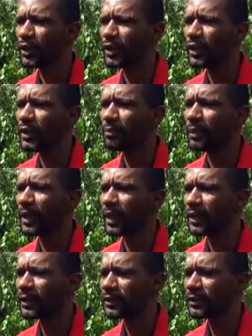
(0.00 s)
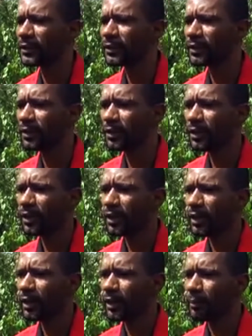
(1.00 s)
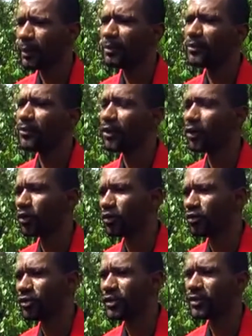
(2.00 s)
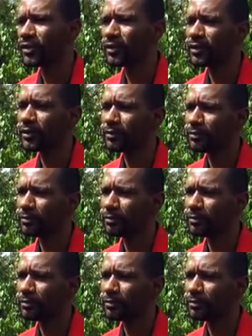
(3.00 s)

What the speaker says: clearly marked, maybe for a good reason,